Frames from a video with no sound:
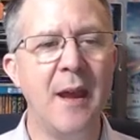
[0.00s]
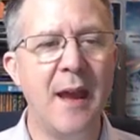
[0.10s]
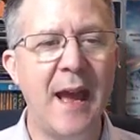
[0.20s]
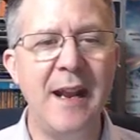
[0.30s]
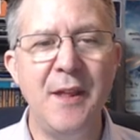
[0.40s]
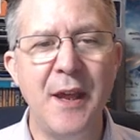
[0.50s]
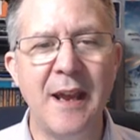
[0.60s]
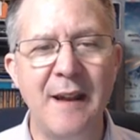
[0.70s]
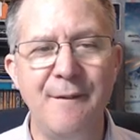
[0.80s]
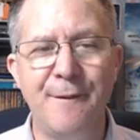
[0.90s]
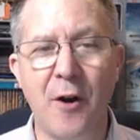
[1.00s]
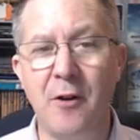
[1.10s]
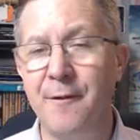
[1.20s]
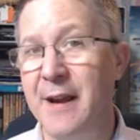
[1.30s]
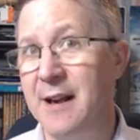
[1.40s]
Anything
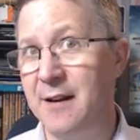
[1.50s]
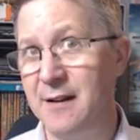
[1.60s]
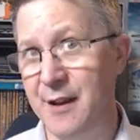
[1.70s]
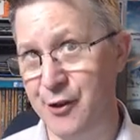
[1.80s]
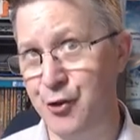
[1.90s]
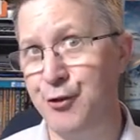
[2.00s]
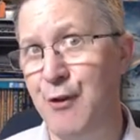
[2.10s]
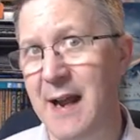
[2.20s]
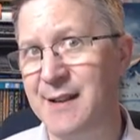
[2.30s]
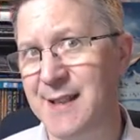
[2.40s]
involving the trance,